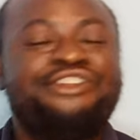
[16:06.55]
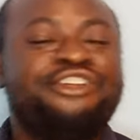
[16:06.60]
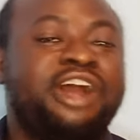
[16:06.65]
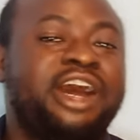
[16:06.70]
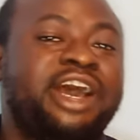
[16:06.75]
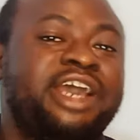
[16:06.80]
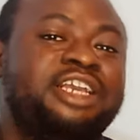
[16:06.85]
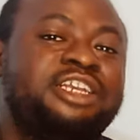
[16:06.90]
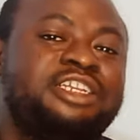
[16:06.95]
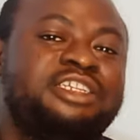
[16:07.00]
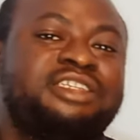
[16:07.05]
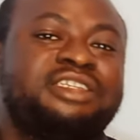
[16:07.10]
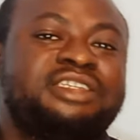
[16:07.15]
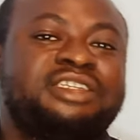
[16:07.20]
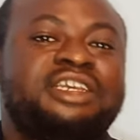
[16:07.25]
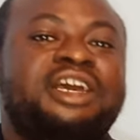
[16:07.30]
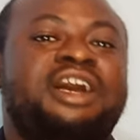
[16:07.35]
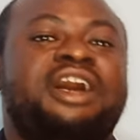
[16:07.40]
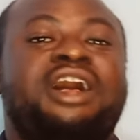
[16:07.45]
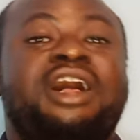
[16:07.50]

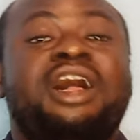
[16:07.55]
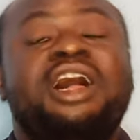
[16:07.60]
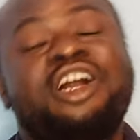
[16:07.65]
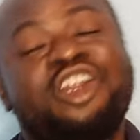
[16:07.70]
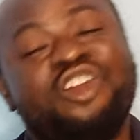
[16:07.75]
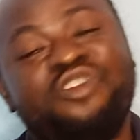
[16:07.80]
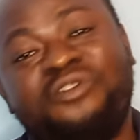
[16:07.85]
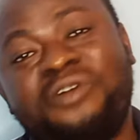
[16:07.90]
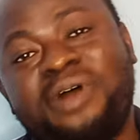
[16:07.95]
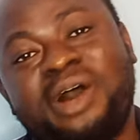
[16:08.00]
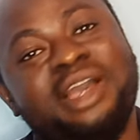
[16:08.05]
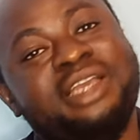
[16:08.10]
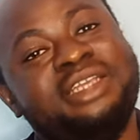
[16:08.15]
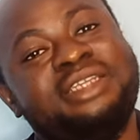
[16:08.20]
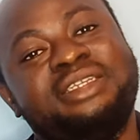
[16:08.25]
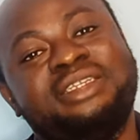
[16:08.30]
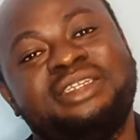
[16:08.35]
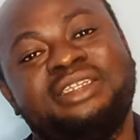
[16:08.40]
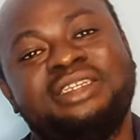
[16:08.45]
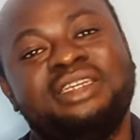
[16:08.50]
write,
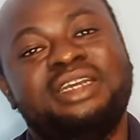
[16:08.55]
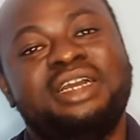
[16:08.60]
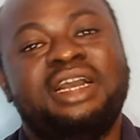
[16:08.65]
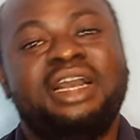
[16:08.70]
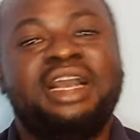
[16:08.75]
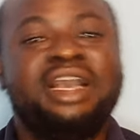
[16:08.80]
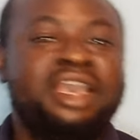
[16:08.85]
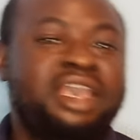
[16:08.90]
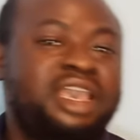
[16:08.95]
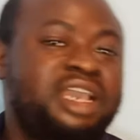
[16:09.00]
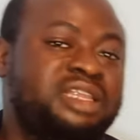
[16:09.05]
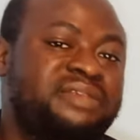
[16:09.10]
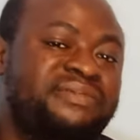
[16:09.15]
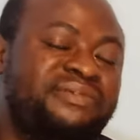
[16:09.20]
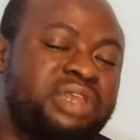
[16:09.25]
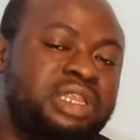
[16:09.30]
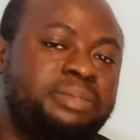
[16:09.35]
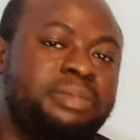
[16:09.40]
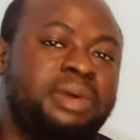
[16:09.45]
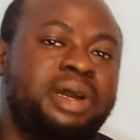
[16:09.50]
revise, get
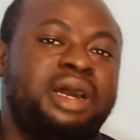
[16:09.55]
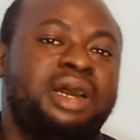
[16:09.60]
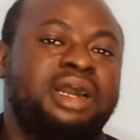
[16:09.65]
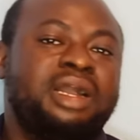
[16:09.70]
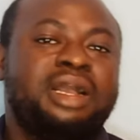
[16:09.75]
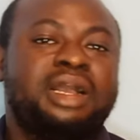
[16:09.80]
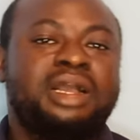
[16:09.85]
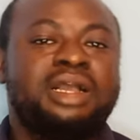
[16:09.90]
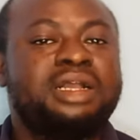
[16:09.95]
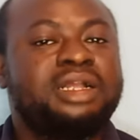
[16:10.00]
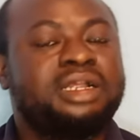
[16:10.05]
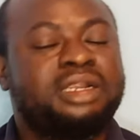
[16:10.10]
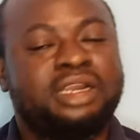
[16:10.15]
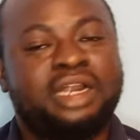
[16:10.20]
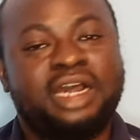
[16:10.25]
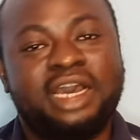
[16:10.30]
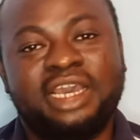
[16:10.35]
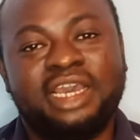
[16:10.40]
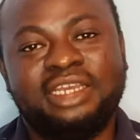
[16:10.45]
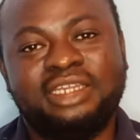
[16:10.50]
feedback,
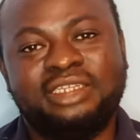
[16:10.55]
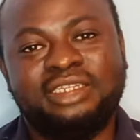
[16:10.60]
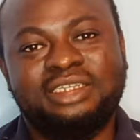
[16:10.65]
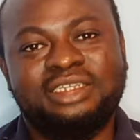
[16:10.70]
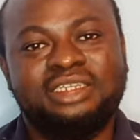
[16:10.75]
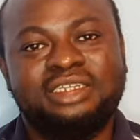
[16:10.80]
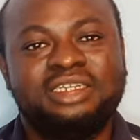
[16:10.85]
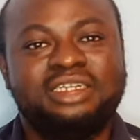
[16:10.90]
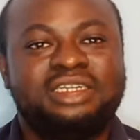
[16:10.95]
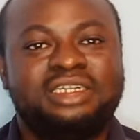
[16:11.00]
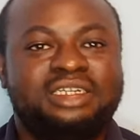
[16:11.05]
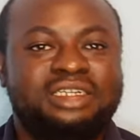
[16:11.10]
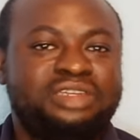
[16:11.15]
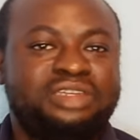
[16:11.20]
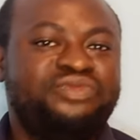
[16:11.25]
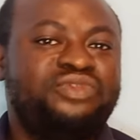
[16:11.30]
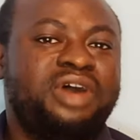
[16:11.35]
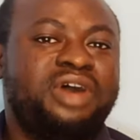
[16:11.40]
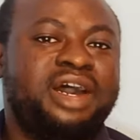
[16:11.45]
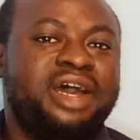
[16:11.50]
write,
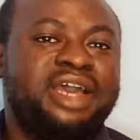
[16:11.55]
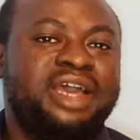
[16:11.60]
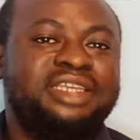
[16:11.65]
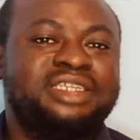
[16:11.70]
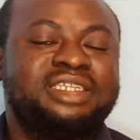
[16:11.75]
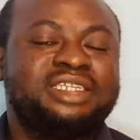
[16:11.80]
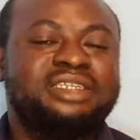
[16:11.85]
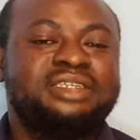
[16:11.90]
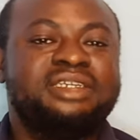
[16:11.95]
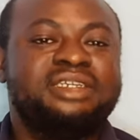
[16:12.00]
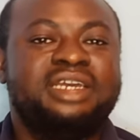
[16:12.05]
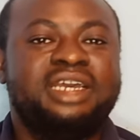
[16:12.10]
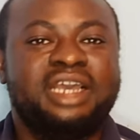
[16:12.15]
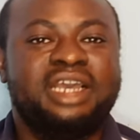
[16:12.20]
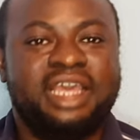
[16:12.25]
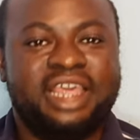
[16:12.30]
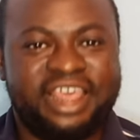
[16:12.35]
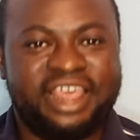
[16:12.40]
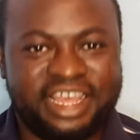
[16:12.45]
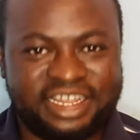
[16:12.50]
revise,
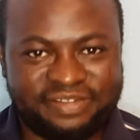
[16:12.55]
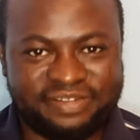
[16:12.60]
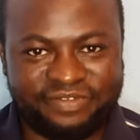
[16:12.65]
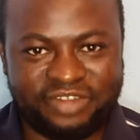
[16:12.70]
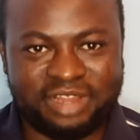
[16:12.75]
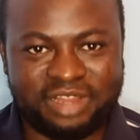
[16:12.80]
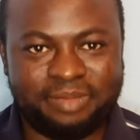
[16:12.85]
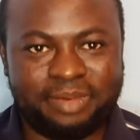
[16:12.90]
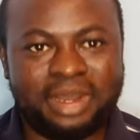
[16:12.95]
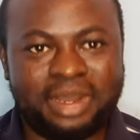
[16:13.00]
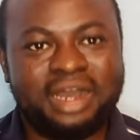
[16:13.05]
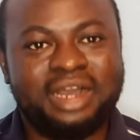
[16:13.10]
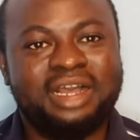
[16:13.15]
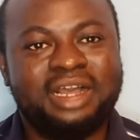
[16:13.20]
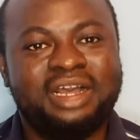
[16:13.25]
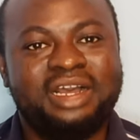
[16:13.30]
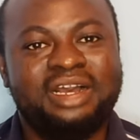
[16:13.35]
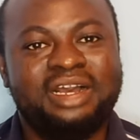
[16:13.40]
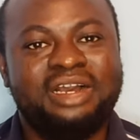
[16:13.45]
get feedback.